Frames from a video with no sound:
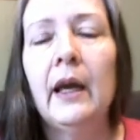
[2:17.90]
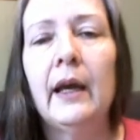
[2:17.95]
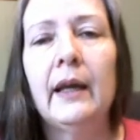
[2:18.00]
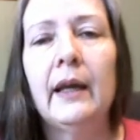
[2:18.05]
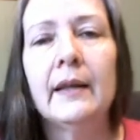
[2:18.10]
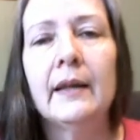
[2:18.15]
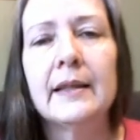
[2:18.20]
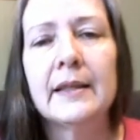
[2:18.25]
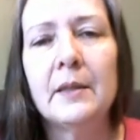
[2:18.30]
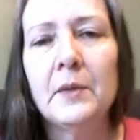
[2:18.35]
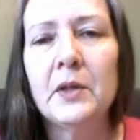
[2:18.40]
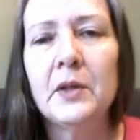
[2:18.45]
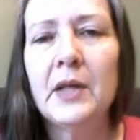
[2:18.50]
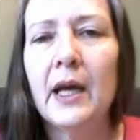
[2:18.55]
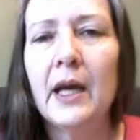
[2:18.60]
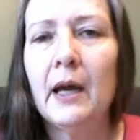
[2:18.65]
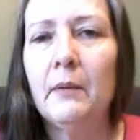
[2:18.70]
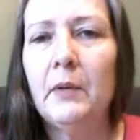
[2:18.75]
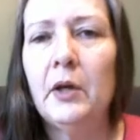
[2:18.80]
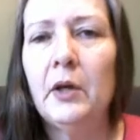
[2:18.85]
In the
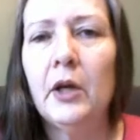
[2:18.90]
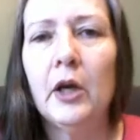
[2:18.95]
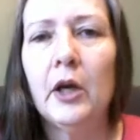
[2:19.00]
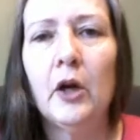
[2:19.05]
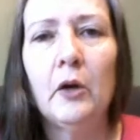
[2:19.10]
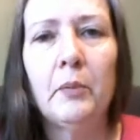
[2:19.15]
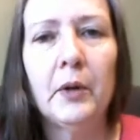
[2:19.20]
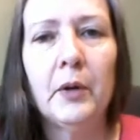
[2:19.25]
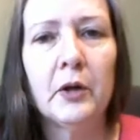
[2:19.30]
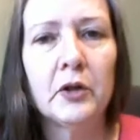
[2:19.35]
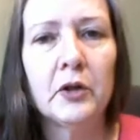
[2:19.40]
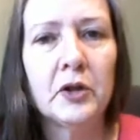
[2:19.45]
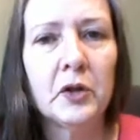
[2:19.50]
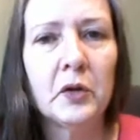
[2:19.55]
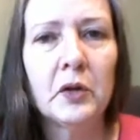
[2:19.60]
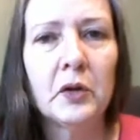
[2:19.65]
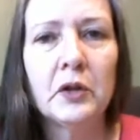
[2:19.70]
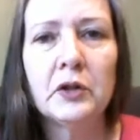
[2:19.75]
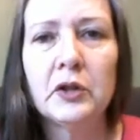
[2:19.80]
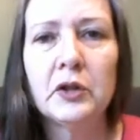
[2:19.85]
summertime, you know, a pair of
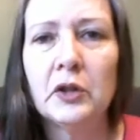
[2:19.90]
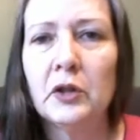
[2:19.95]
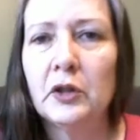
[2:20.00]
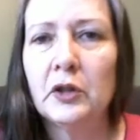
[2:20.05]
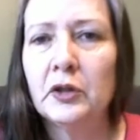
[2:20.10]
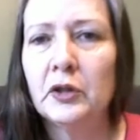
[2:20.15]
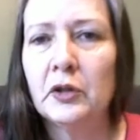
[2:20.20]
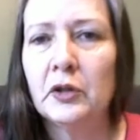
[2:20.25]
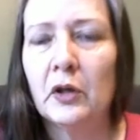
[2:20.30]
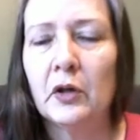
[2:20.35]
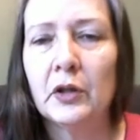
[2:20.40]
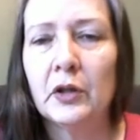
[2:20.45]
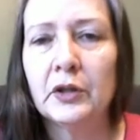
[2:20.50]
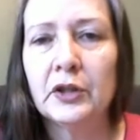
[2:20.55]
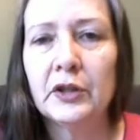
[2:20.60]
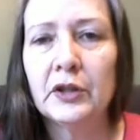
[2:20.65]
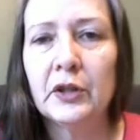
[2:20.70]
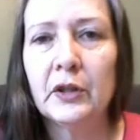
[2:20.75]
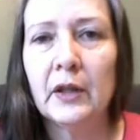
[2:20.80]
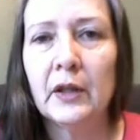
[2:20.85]
shorts or
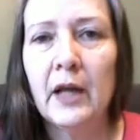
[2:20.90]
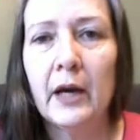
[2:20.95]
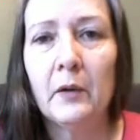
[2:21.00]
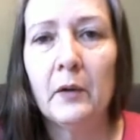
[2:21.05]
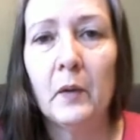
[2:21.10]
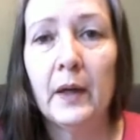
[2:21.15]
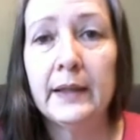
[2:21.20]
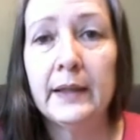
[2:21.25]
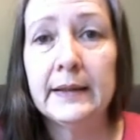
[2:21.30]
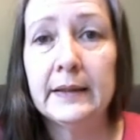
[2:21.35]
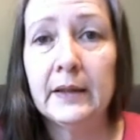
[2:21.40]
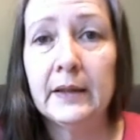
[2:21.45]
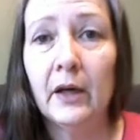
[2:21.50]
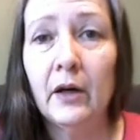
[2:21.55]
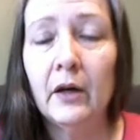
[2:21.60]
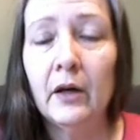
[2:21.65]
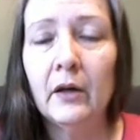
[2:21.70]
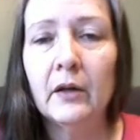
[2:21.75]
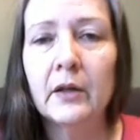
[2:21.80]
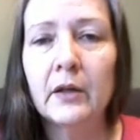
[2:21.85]
lightweight
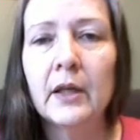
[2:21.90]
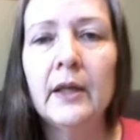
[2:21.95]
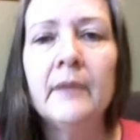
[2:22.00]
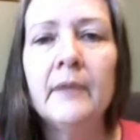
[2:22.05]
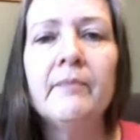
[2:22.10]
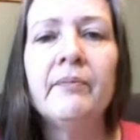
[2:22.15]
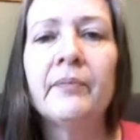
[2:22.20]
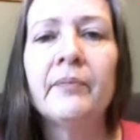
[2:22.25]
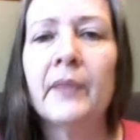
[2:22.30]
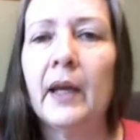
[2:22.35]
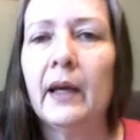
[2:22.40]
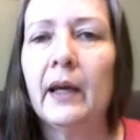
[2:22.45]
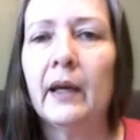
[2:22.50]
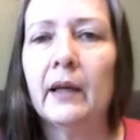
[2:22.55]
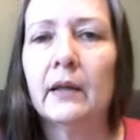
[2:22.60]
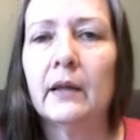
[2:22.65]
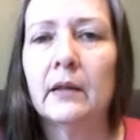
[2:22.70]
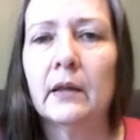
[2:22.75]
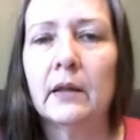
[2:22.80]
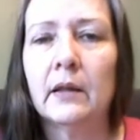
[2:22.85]
skirt
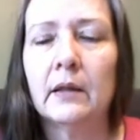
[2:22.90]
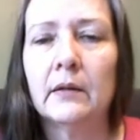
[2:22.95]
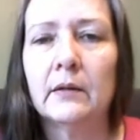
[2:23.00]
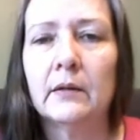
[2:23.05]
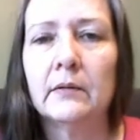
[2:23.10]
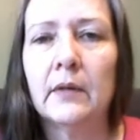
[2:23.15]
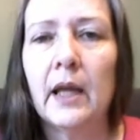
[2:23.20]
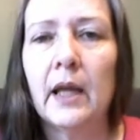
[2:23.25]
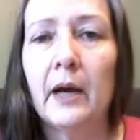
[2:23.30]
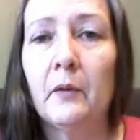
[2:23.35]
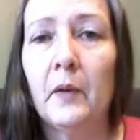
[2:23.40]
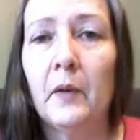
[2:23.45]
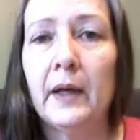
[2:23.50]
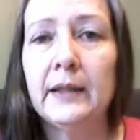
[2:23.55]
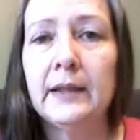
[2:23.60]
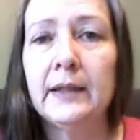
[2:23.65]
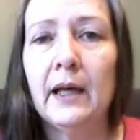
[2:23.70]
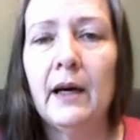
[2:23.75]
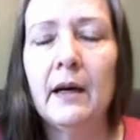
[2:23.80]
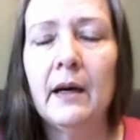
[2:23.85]
and a
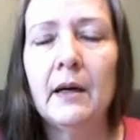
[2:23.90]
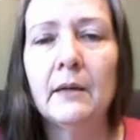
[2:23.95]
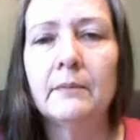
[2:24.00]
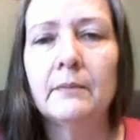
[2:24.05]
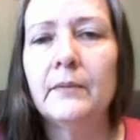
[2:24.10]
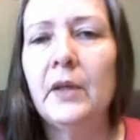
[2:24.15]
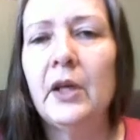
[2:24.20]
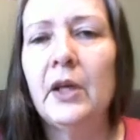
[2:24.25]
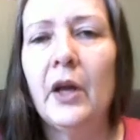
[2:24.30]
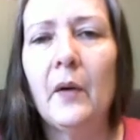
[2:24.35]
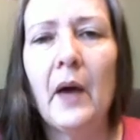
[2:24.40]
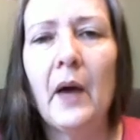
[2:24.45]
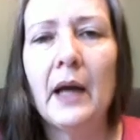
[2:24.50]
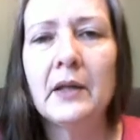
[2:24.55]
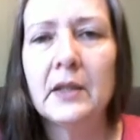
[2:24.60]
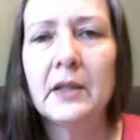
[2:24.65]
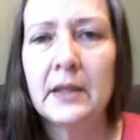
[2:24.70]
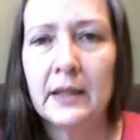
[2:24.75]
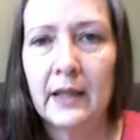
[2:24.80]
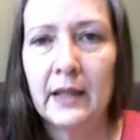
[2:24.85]
lightweight top. You know, I
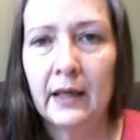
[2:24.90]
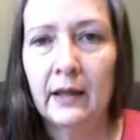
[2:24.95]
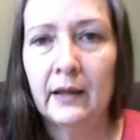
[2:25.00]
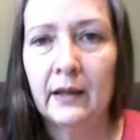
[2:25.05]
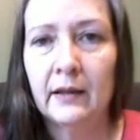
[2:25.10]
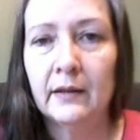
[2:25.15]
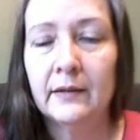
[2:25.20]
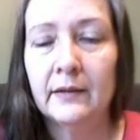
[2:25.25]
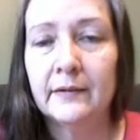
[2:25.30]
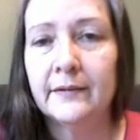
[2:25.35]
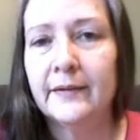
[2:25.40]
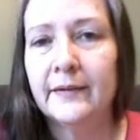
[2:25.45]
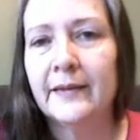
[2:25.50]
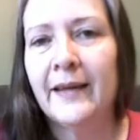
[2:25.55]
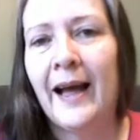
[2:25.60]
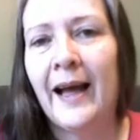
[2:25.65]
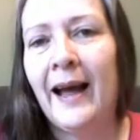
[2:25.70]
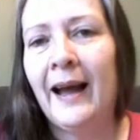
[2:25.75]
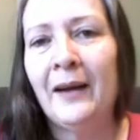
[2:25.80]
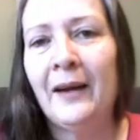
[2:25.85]
just think,
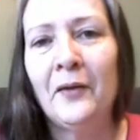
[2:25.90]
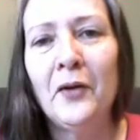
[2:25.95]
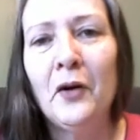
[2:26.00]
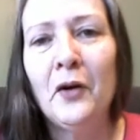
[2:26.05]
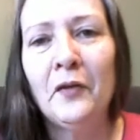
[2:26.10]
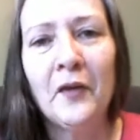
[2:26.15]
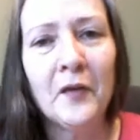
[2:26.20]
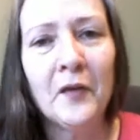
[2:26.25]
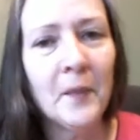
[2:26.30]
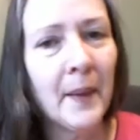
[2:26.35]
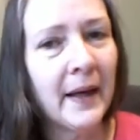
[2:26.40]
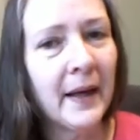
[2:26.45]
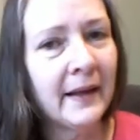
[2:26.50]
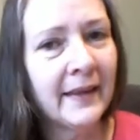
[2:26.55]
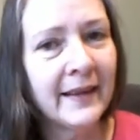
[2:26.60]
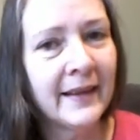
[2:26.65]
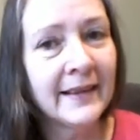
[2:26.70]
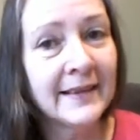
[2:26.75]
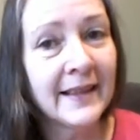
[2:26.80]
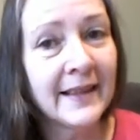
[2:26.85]
I don't know if everybody
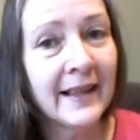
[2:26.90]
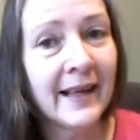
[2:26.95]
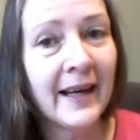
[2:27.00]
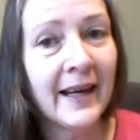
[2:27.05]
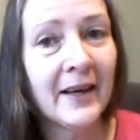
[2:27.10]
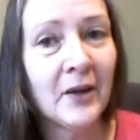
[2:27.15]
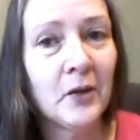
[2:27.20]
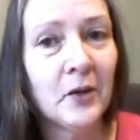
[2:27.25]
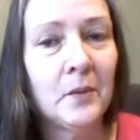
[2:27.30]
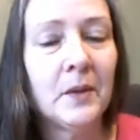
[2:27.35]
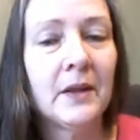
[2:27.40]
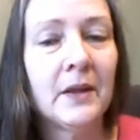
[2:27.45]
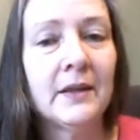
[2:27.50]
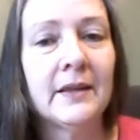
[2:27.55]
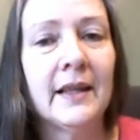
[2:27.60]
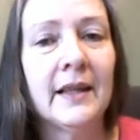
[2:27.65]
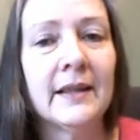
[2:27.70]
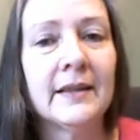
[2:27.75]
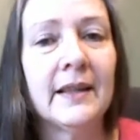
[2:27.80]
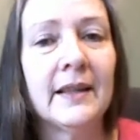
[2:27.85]
thinks like I do,
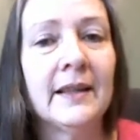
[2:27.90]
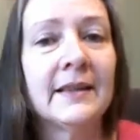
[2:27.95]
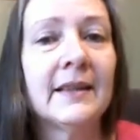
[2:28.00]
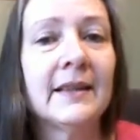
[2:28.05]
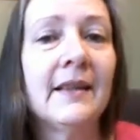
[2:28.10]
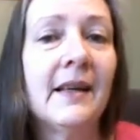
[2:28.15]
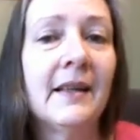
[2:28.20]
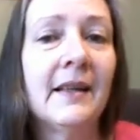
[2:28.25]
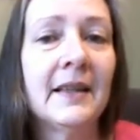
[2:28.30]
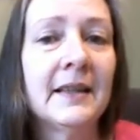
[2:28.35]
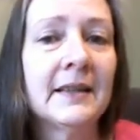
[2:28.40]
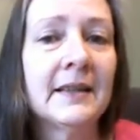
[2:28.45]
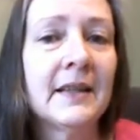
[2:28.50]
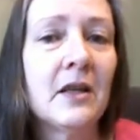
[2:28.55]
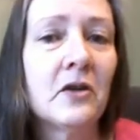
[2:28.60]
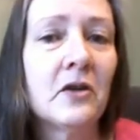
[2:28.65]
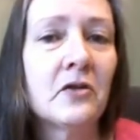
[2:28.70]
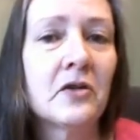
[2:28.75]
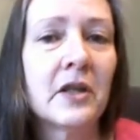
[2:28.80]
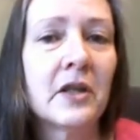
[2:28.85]
but that it's a lot less
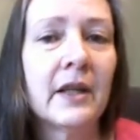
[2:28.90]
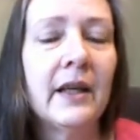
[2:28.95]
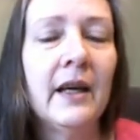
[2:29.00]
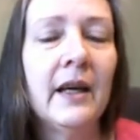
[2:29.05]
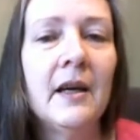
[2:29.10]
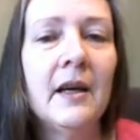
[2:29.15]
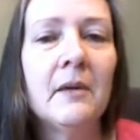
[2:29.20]
laundry.